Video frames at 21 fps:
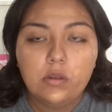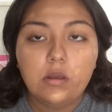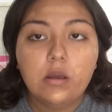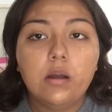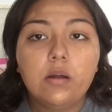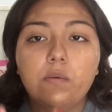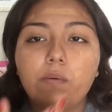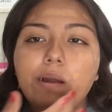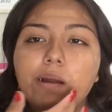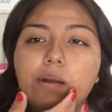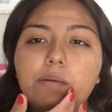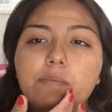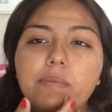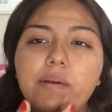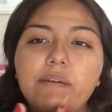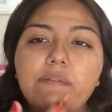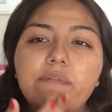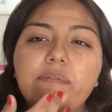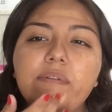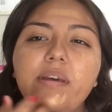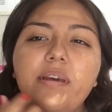around
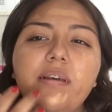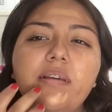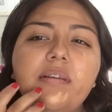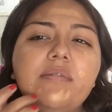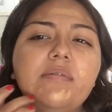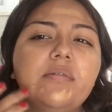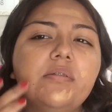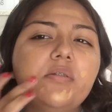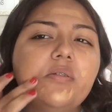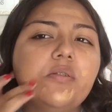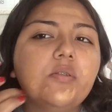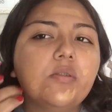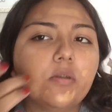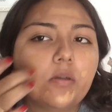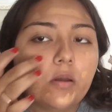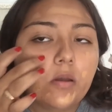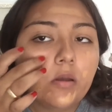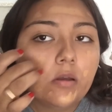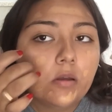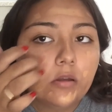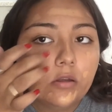my face
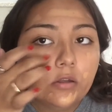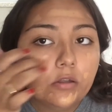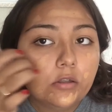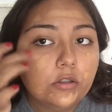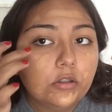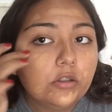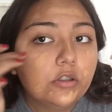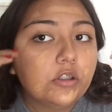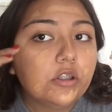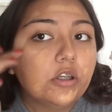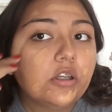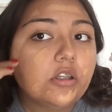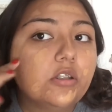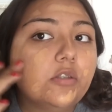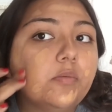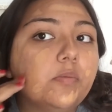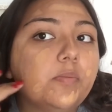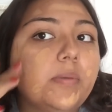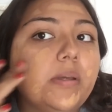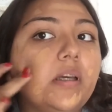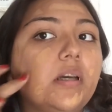
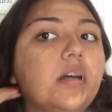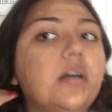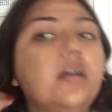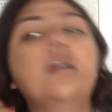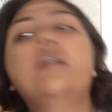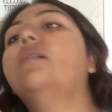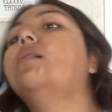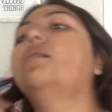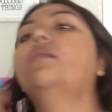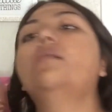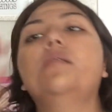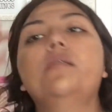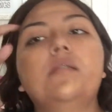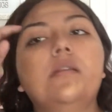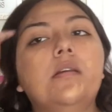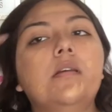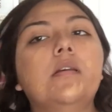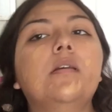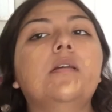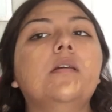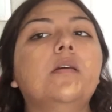just because
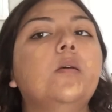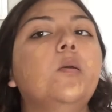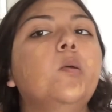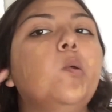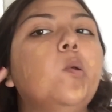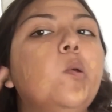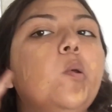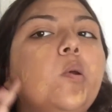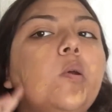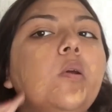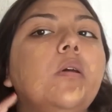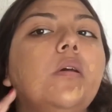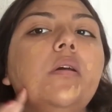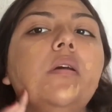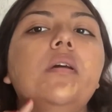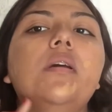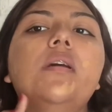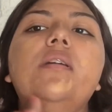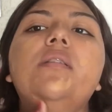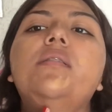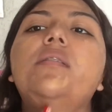
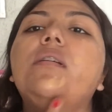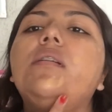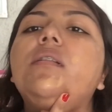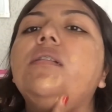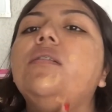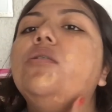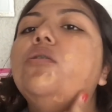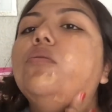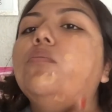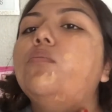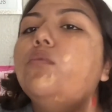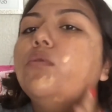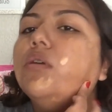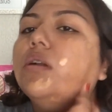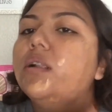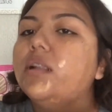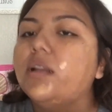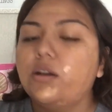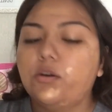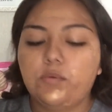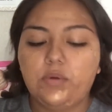it's a little more
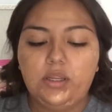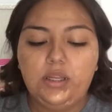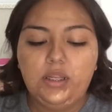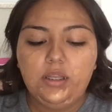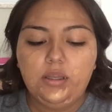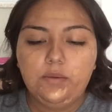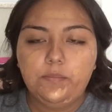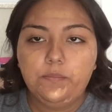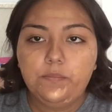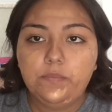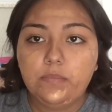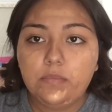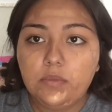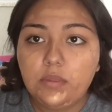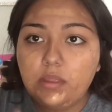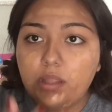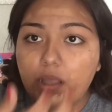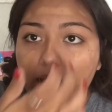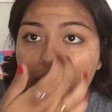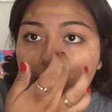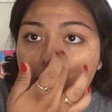liquidy
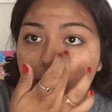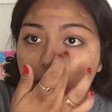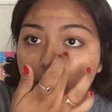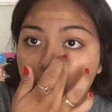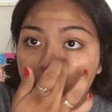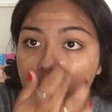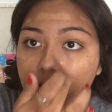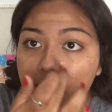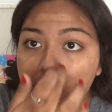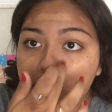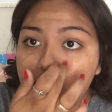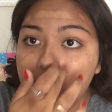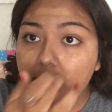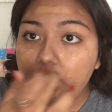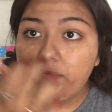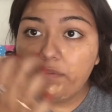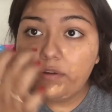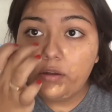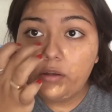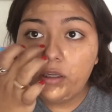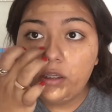than the stick
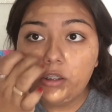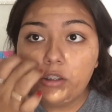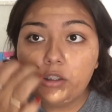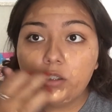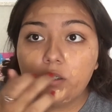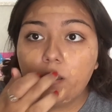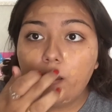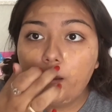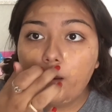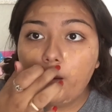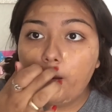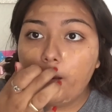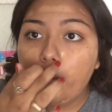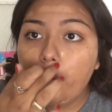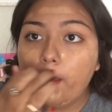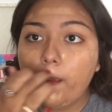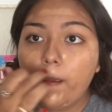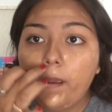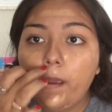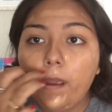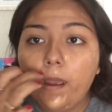foundation,
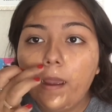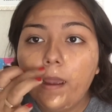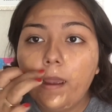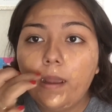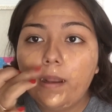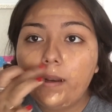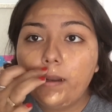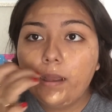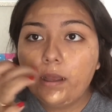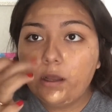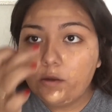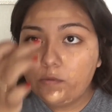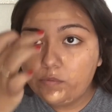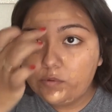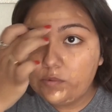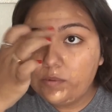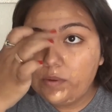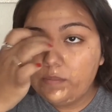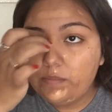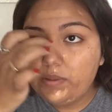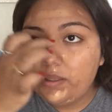and it helps
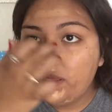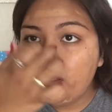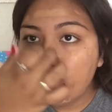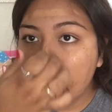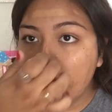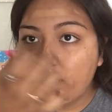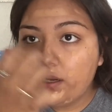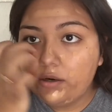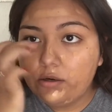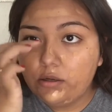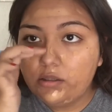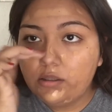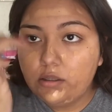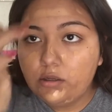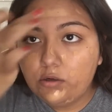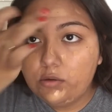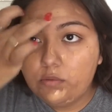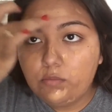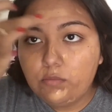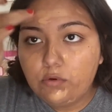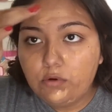me blend it out a
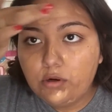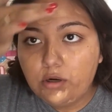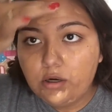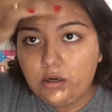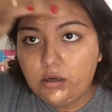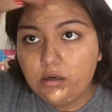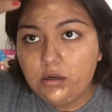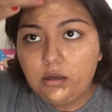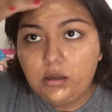little more,